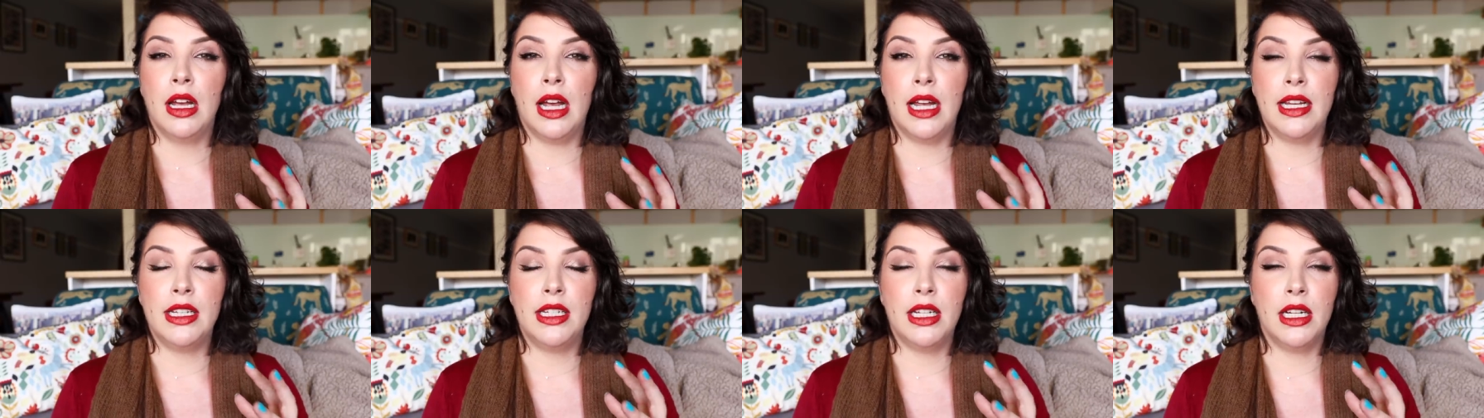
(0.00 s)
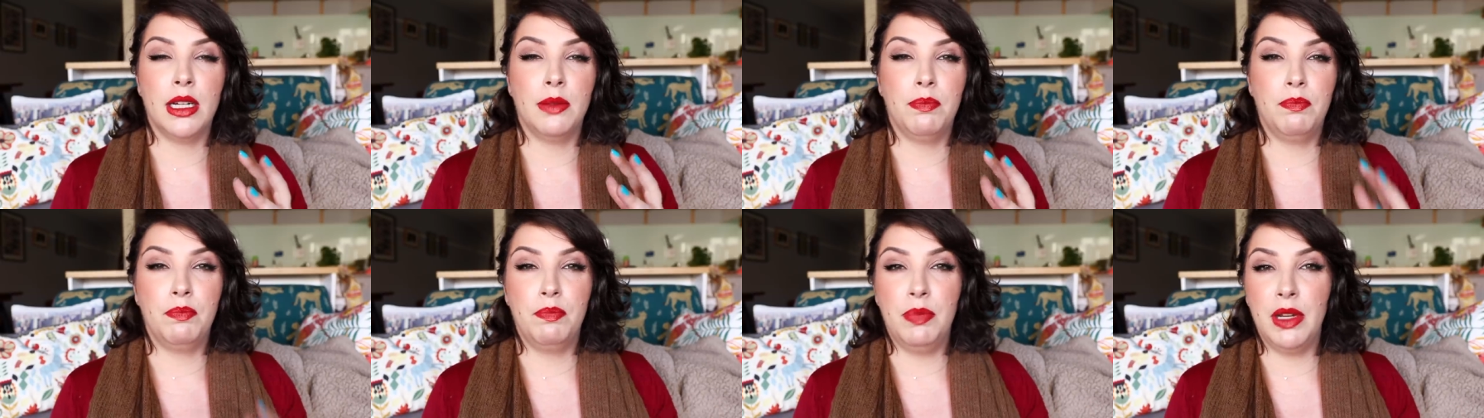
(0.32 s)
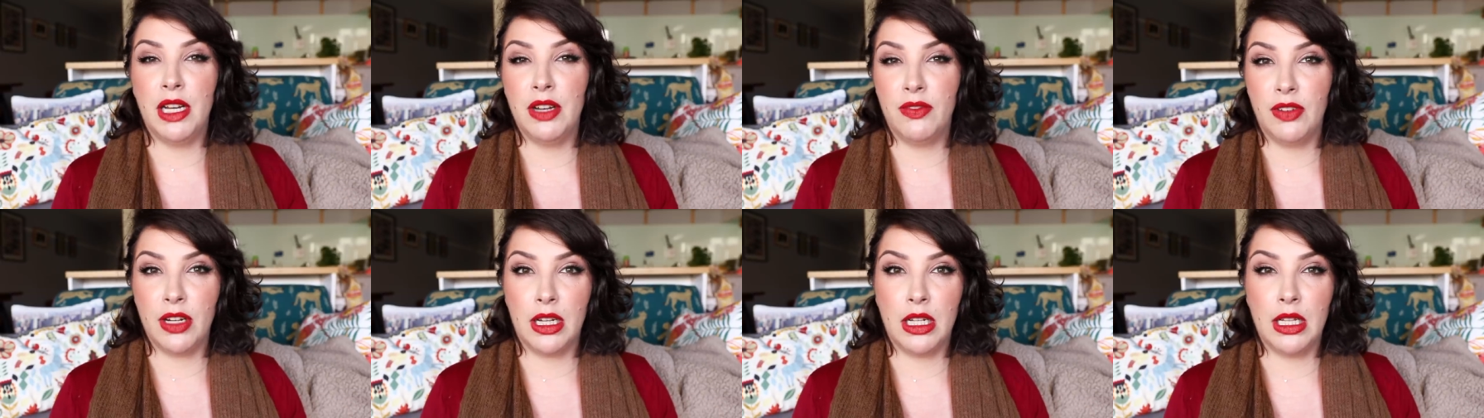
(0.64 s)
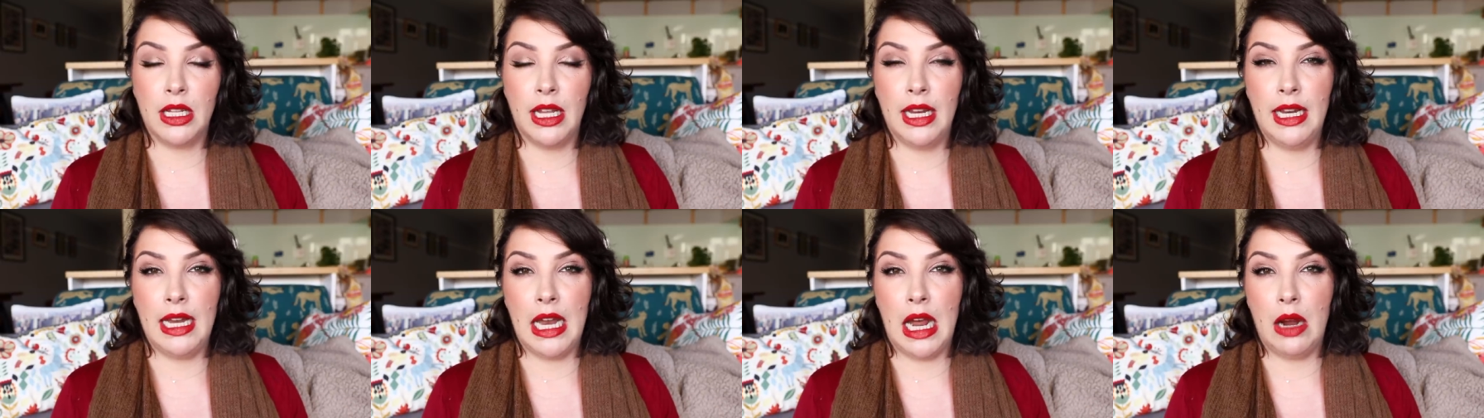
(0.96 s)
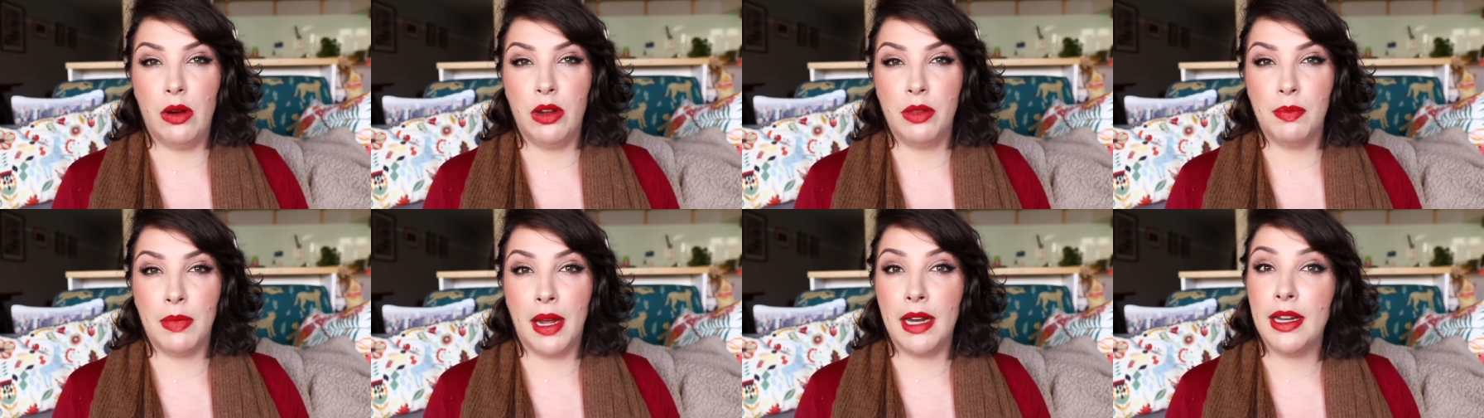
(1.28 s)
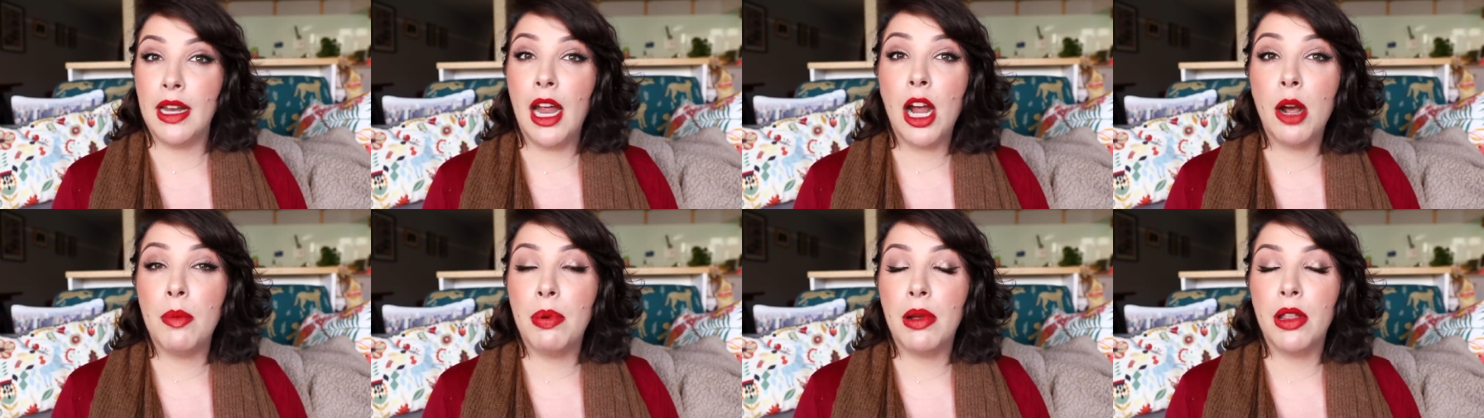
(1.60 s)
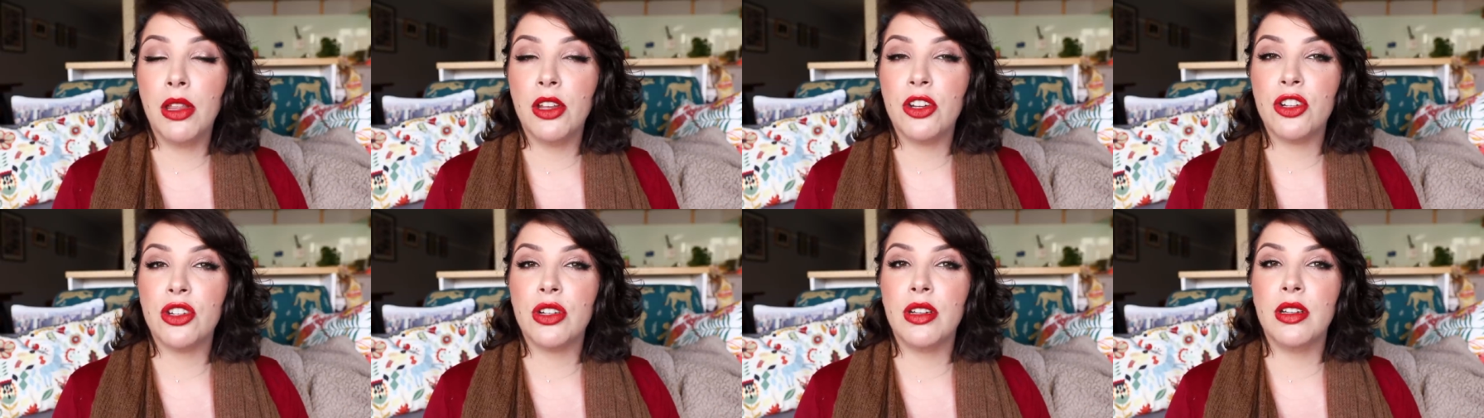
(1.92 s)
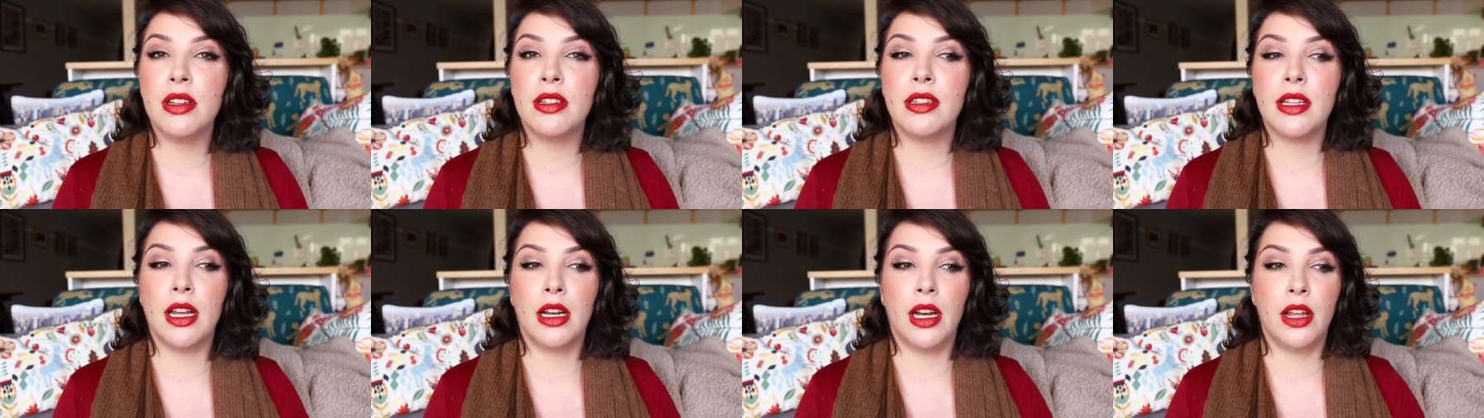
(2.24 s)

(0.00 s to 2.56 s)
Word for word: I did a bit of a clean out with my nail polishes